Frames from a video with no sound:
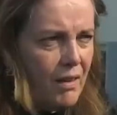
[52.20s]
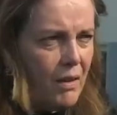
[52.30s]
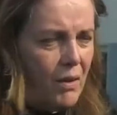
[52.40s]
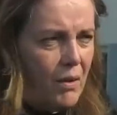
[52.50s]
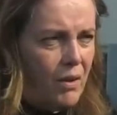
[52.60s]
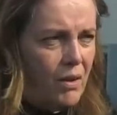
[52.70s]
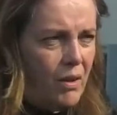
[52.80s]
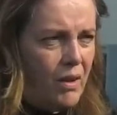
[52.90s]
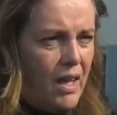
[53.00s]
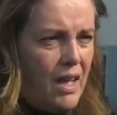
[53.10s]
as a whole
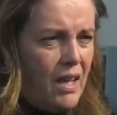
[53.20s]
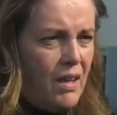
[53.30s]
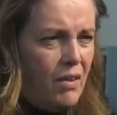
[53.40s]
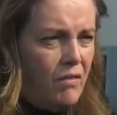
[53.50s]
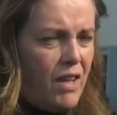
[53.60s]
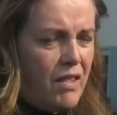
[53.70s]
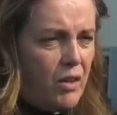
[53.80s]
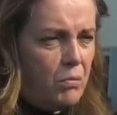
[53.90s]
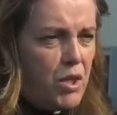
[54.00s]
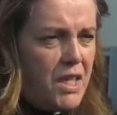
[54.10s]
and in
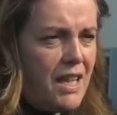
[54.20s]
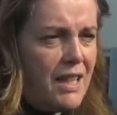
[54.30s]
politics.